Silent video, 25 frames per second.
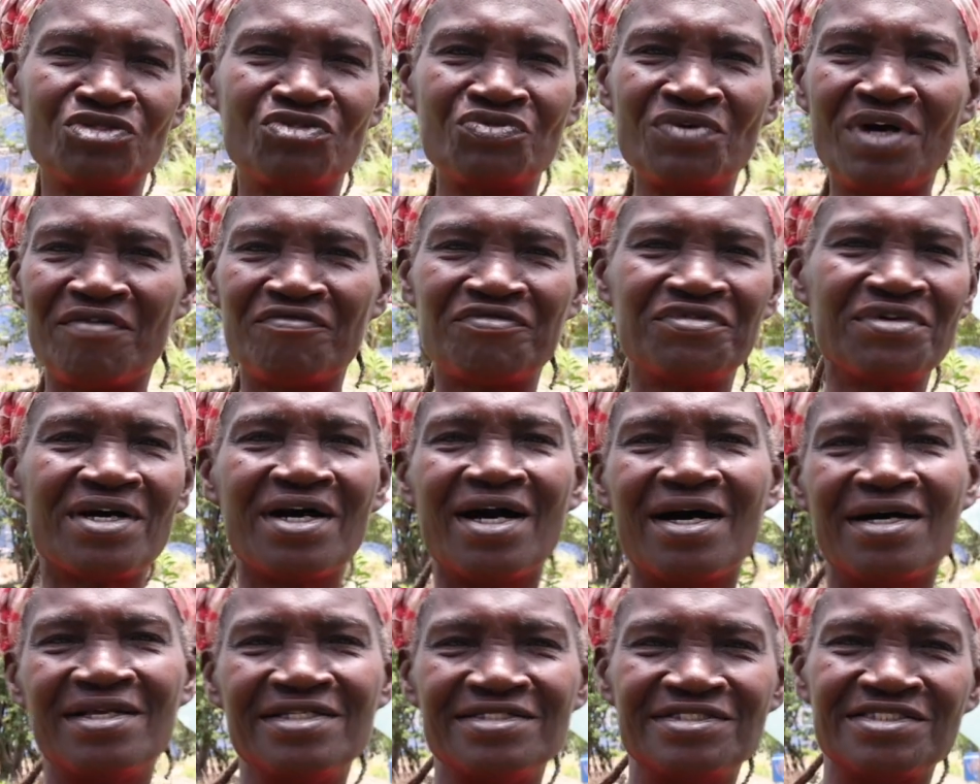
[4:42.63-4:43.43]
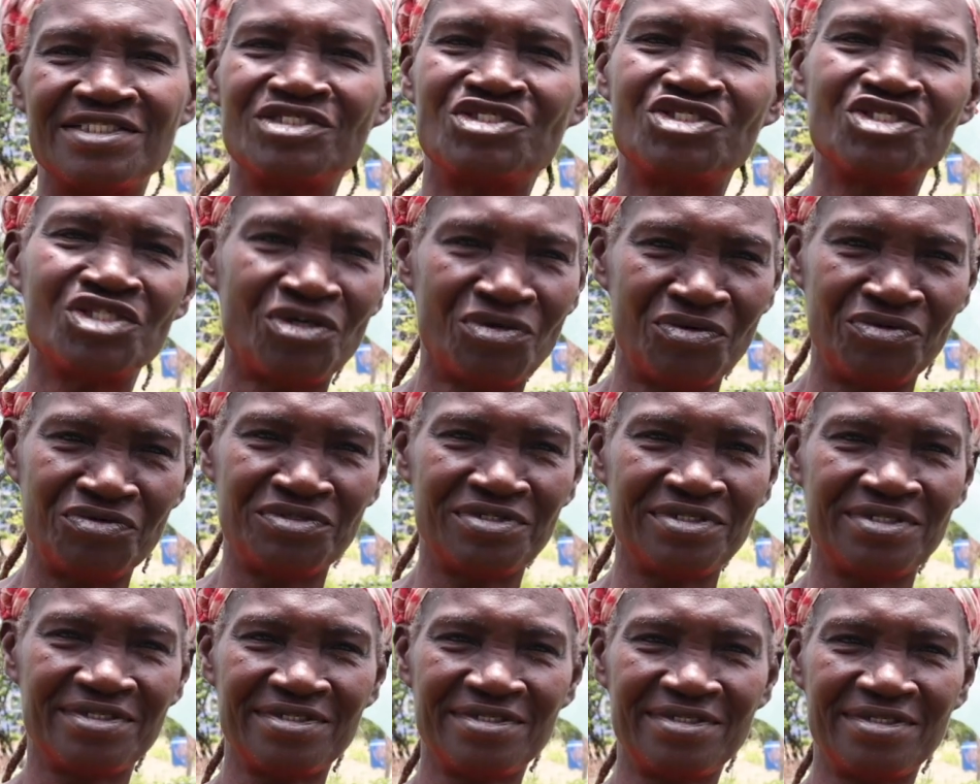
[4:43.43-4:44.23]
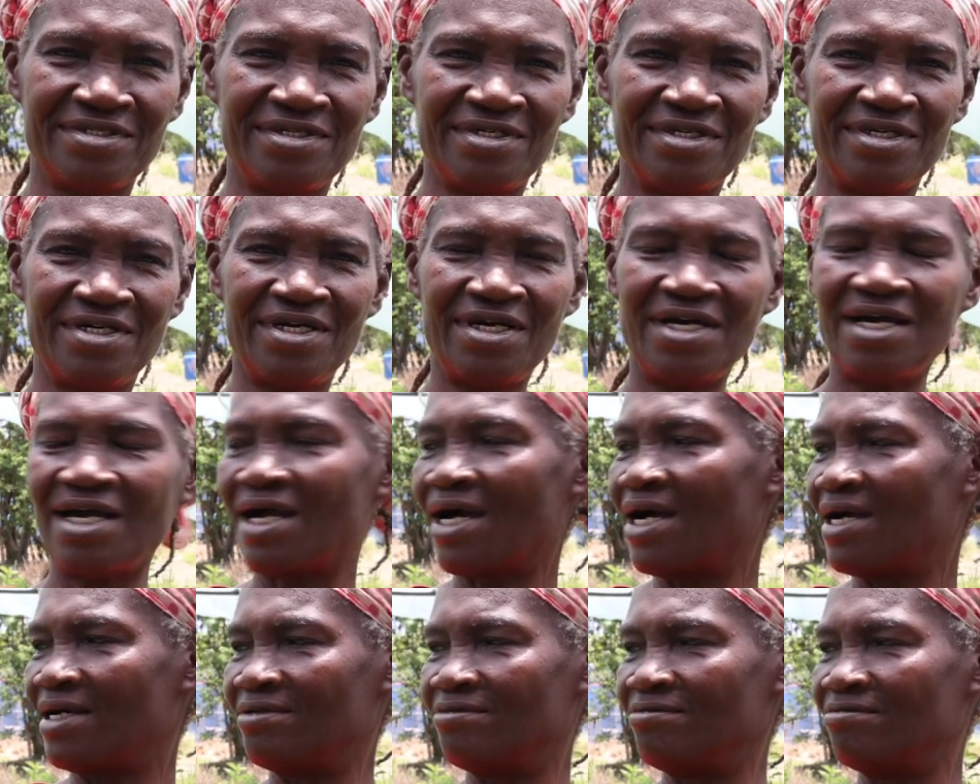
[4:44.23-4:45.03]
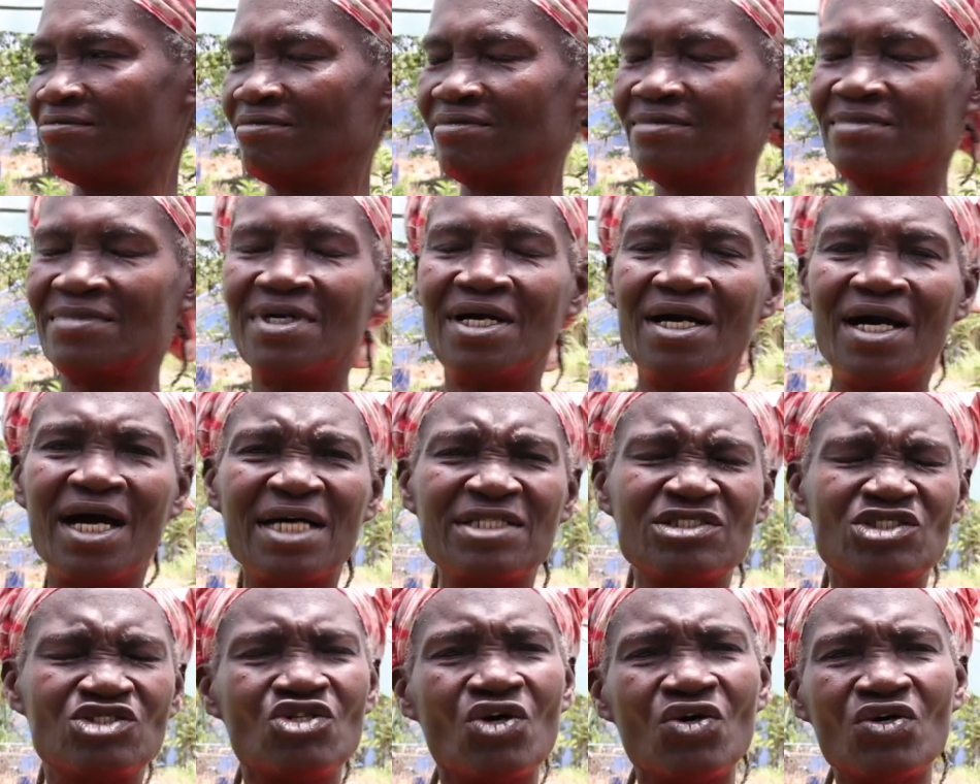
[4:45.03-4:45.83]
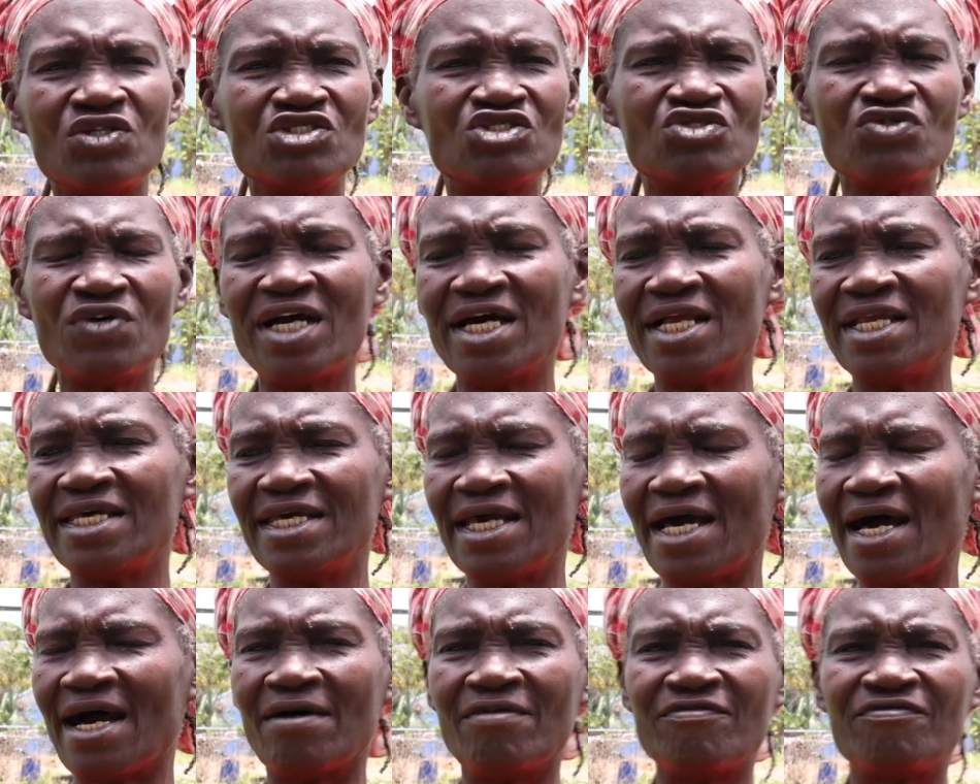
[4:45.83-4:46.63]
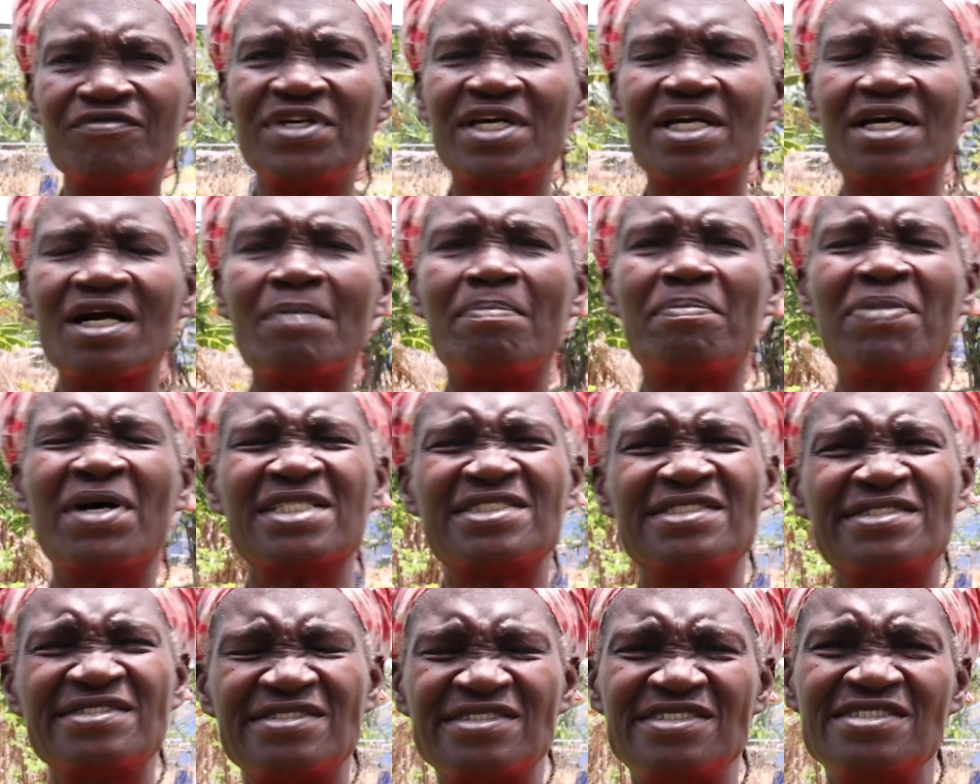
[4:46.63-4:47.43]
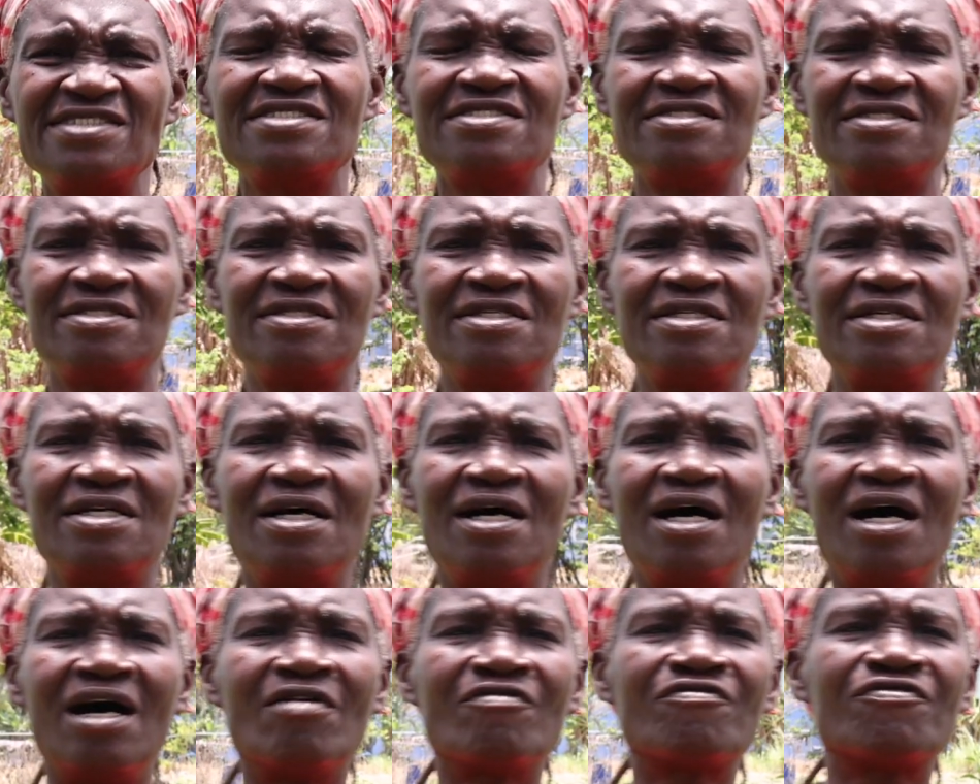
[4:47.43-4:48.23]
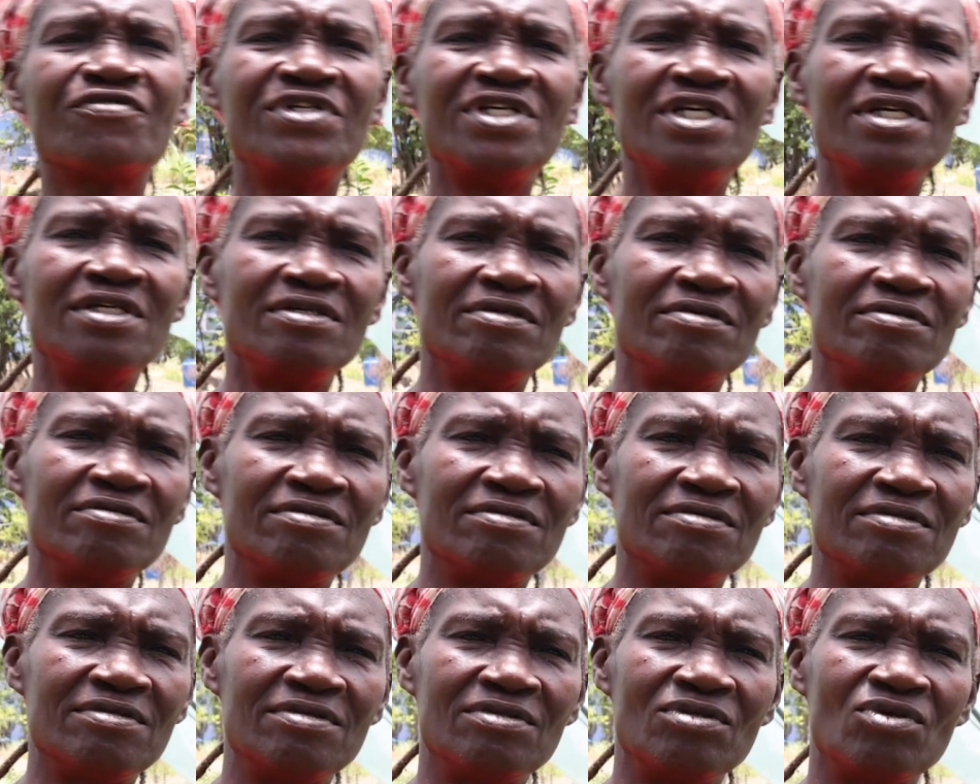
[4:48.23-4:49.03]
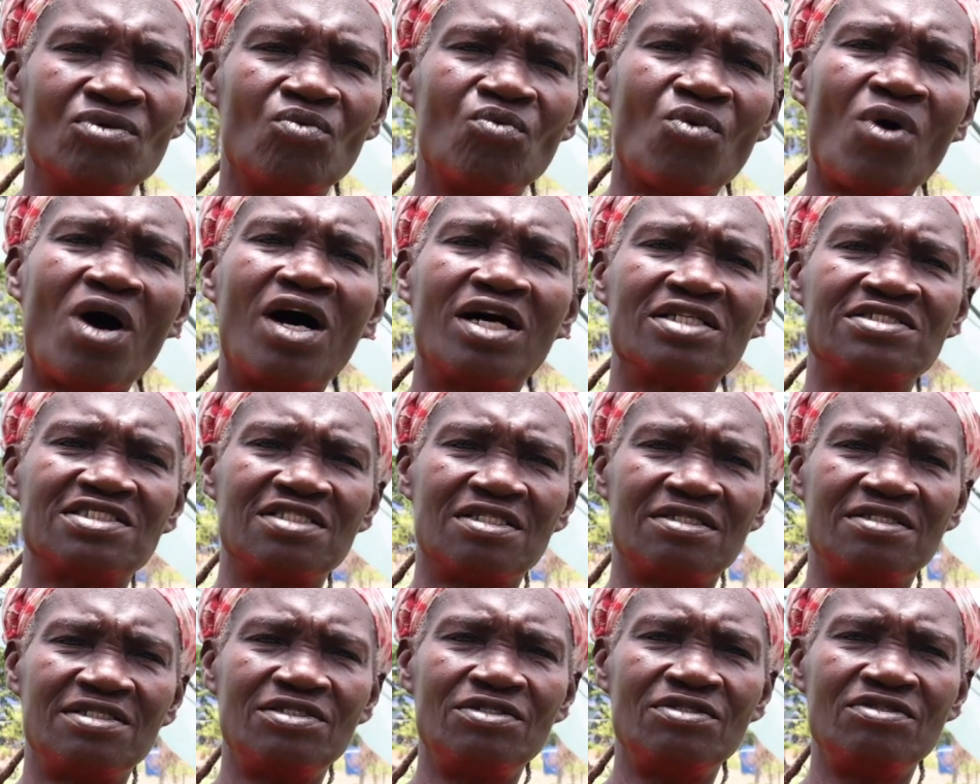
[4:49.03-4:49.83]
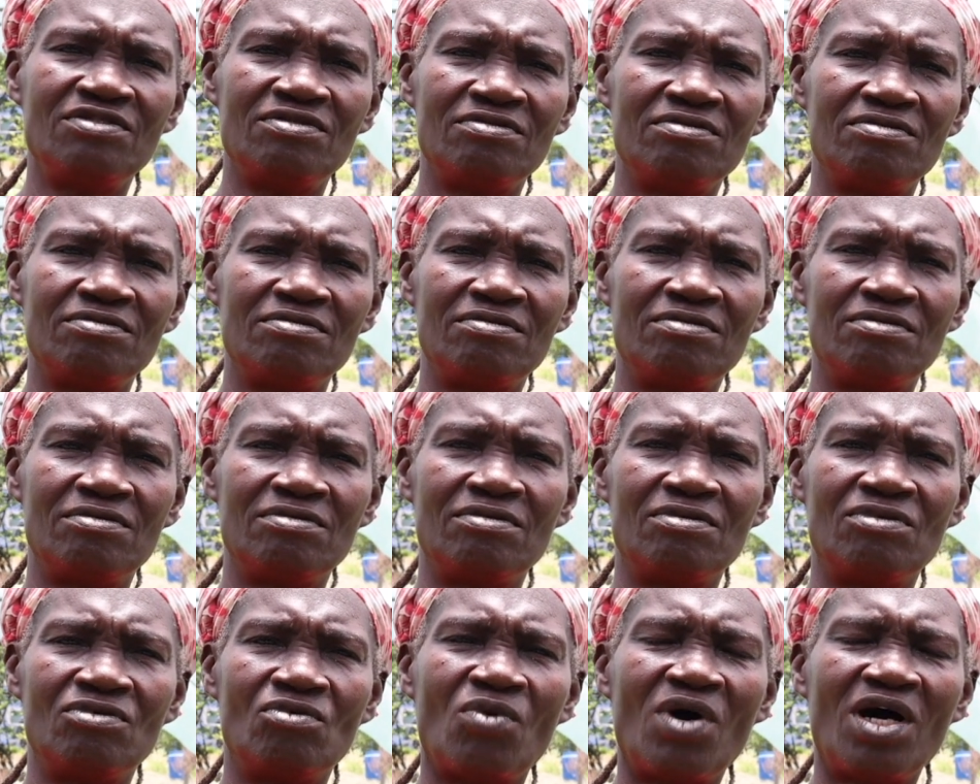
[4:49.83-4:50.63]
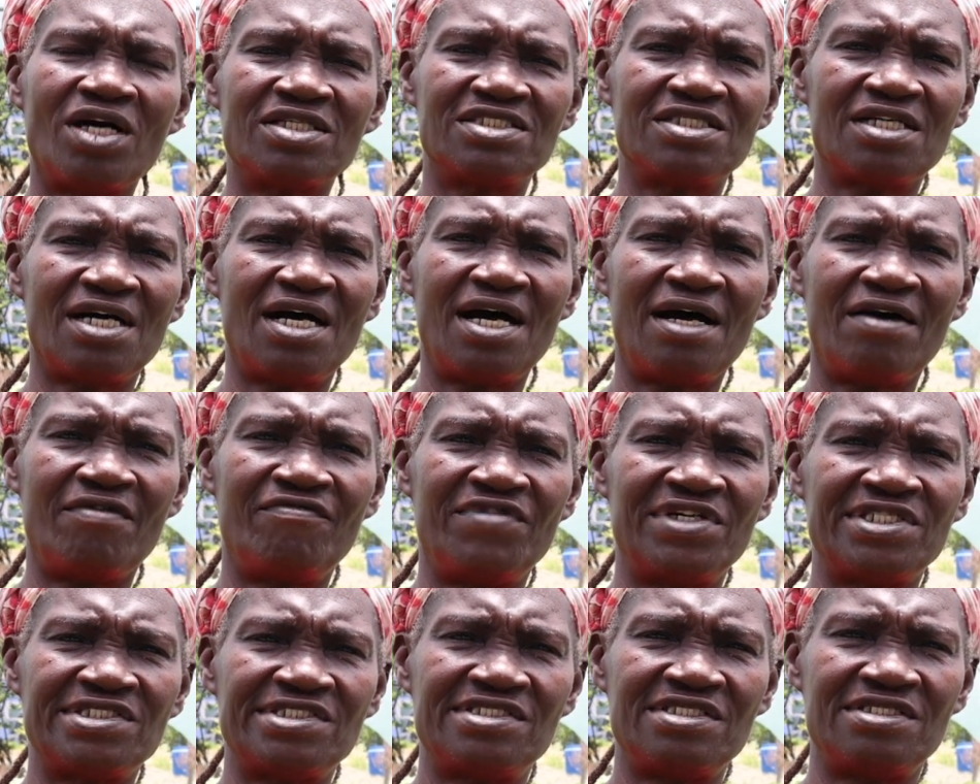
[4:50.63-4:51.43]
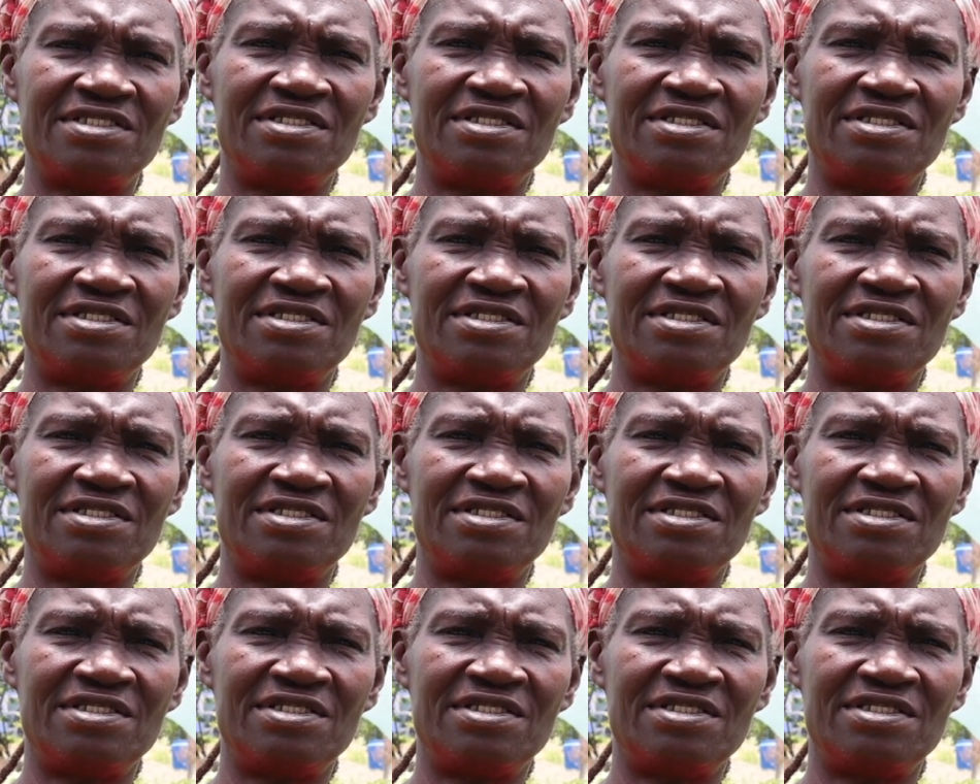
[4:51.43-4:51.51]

We have to call this a drought. And I don't really have the capacity of the water harvesting.